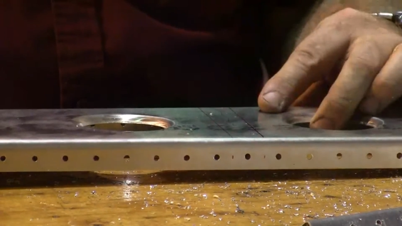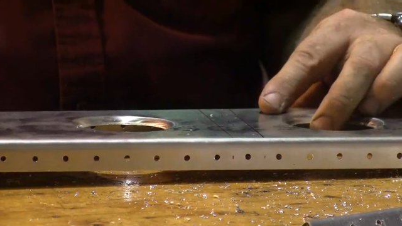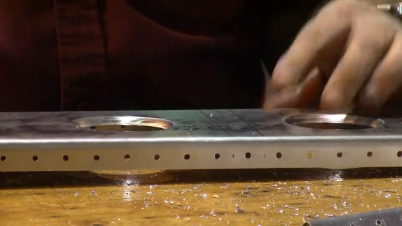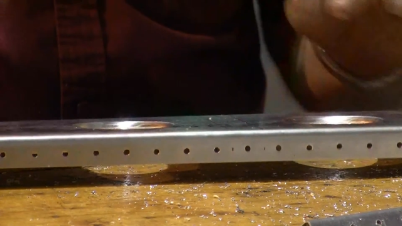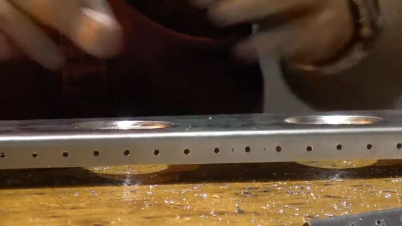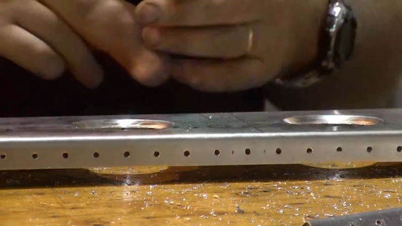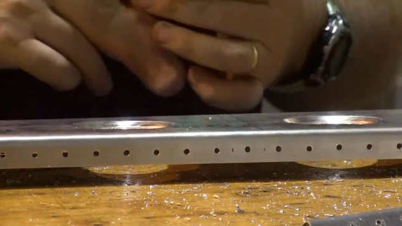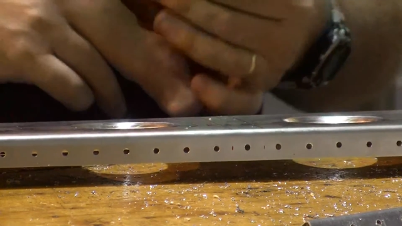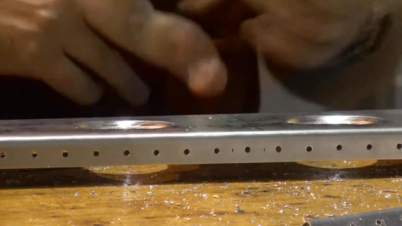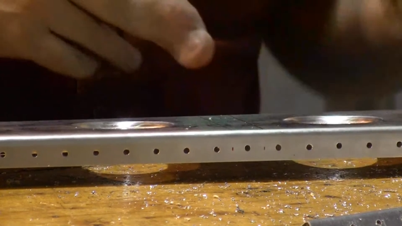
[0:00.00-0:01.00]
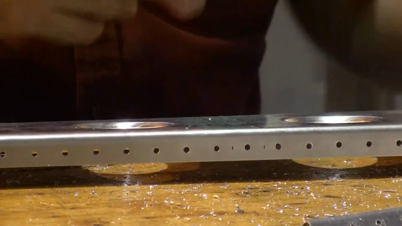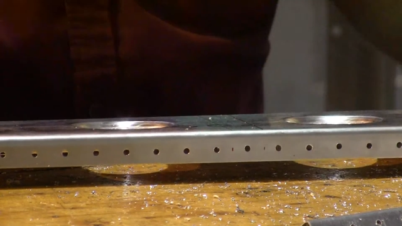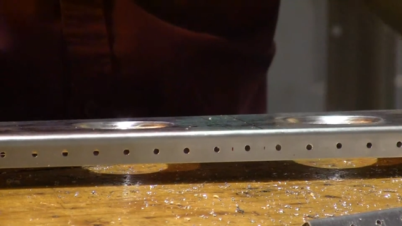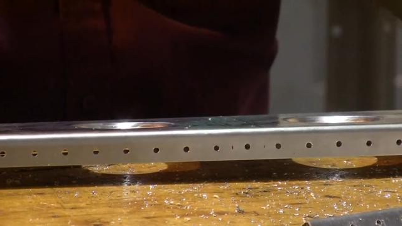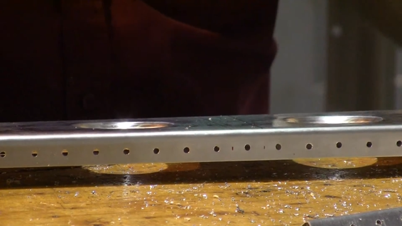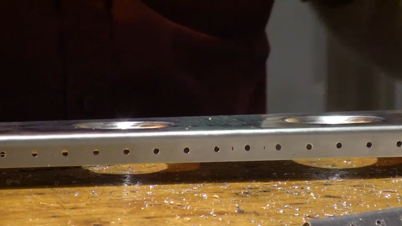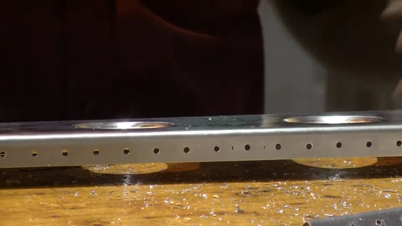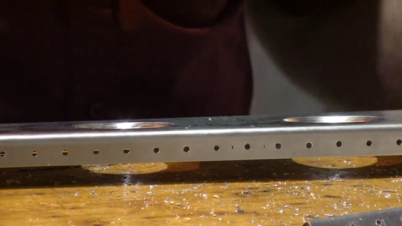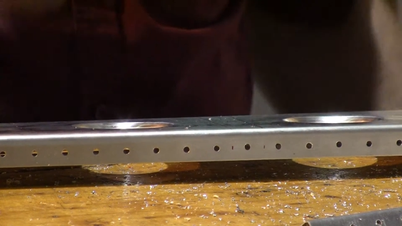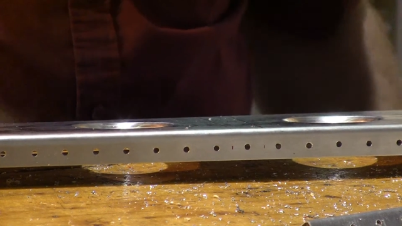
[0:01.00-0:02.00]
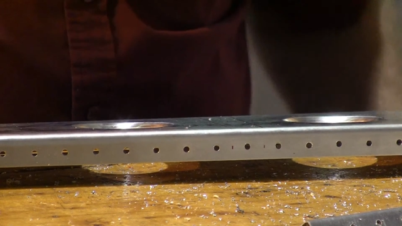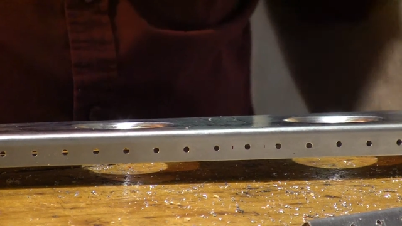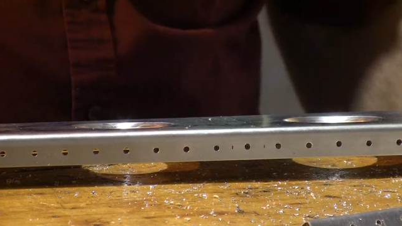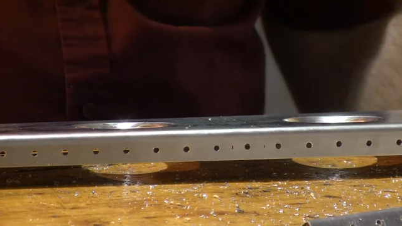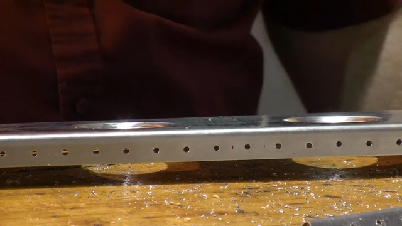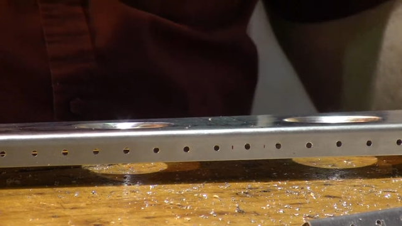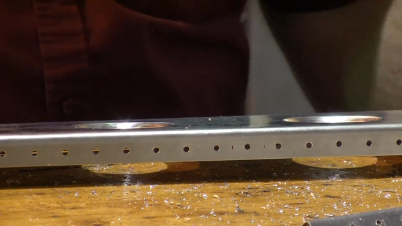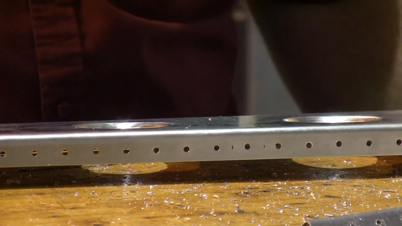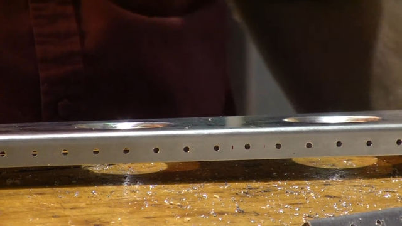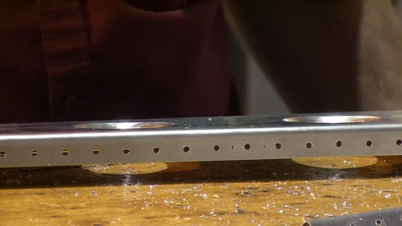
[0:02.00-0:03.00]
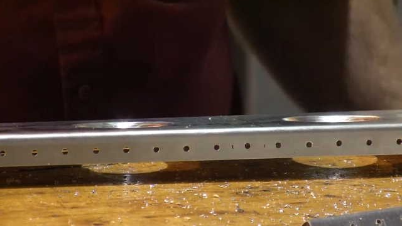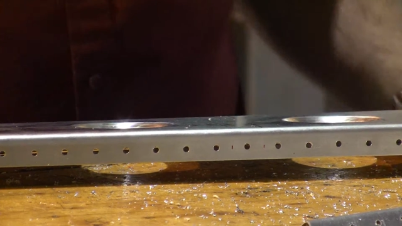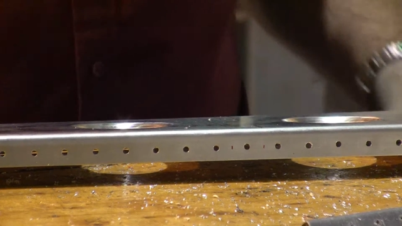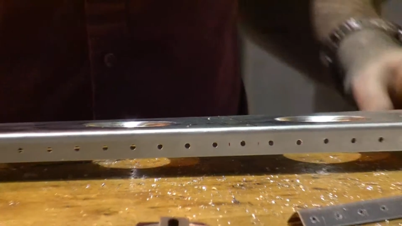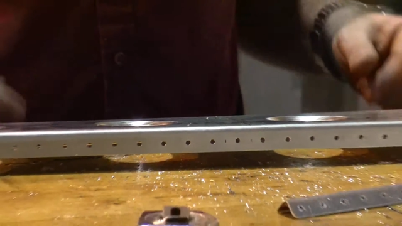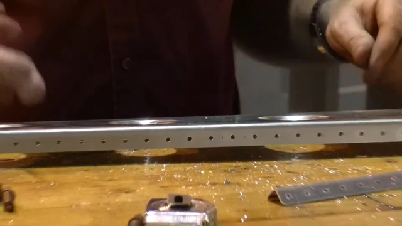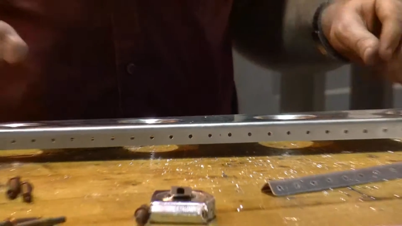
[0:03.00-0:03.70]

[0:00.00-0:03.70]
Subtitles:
[unreadable: no face in view]